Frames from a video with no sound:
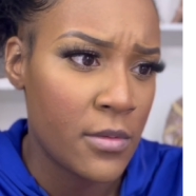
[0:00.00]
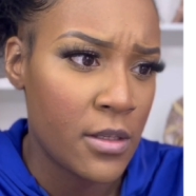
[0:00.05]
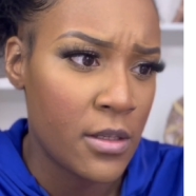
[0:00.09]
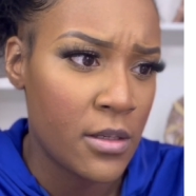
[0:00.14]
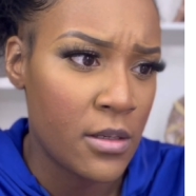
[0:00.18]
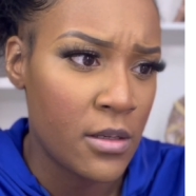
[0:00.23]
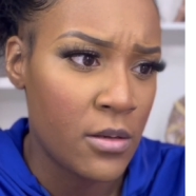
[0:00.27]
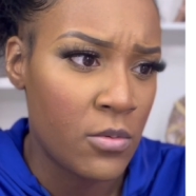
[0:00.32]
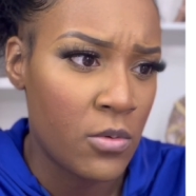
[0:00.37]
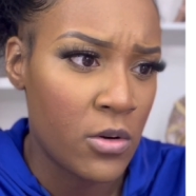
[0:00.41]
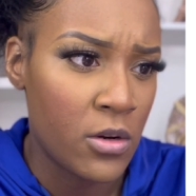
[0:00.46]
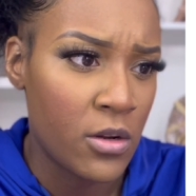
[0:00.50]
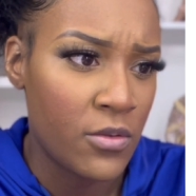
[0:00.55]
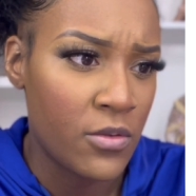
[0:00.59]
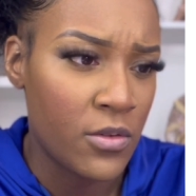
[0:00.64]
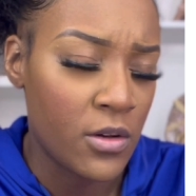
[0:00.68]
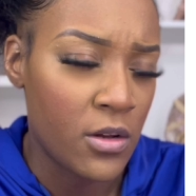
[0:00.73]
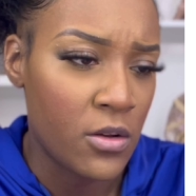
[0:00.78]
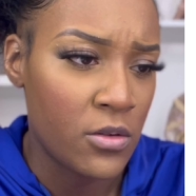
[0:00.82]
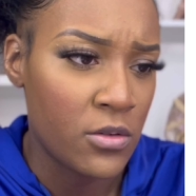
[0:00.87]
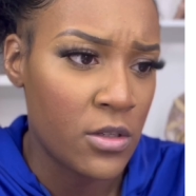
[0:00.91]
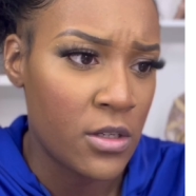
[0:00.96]
It won't even
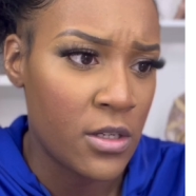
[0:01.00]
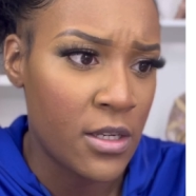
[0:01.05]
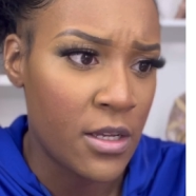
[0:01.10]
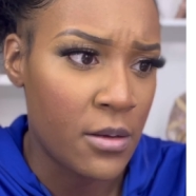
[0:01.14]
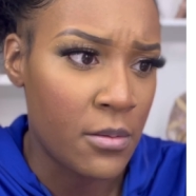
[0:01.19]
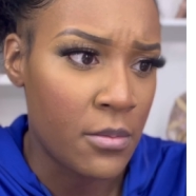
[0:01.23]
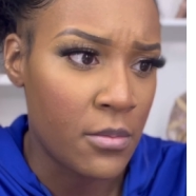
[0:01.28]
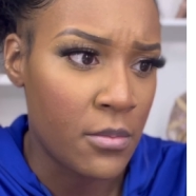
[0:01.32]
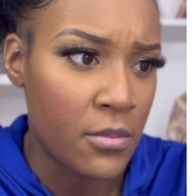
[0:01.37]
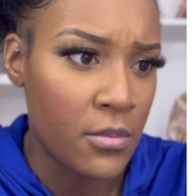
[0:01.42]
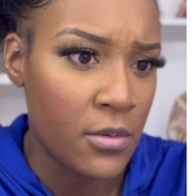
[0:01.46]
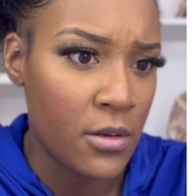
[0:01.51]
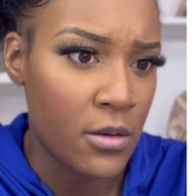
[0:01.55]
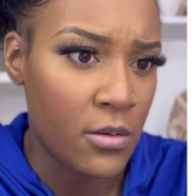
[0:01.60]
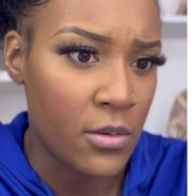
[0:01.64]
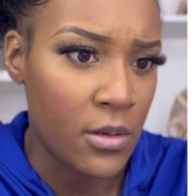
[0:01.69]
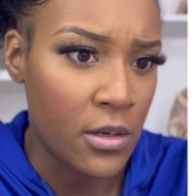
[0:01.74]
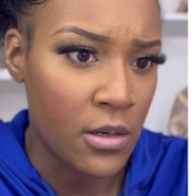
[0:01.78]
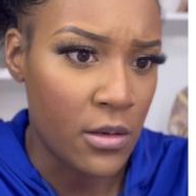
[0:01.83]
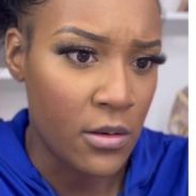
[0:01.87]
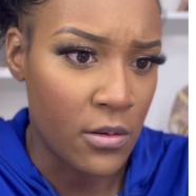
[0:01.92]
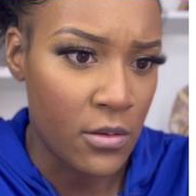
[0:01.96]
load the damn, there we
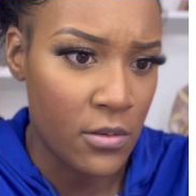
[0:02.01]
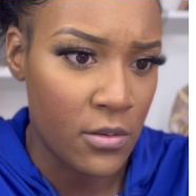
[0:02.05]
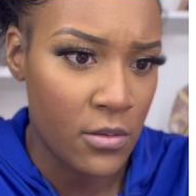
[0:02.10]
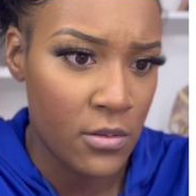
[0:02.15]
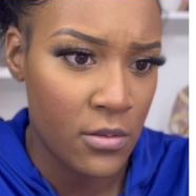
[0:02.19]
go.